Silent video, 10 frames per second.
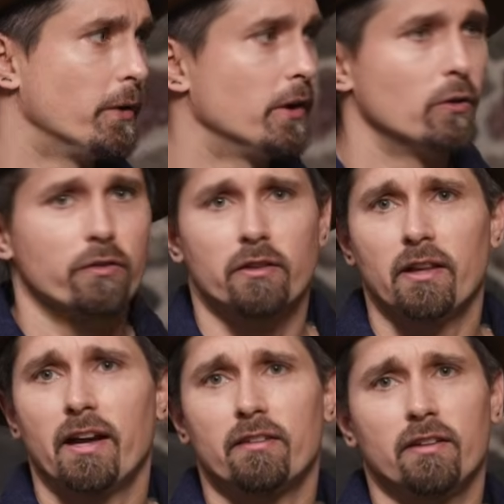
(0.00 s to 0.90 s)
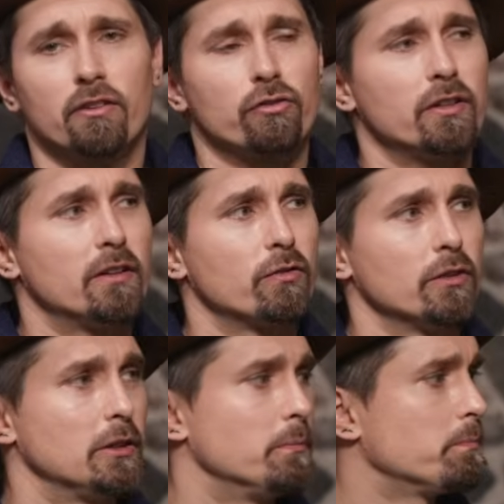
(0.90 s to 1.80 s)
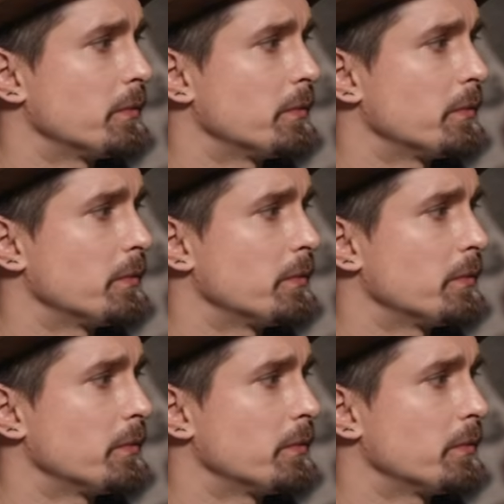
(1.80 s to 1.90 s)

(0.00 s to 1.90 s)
but over the last century, it's really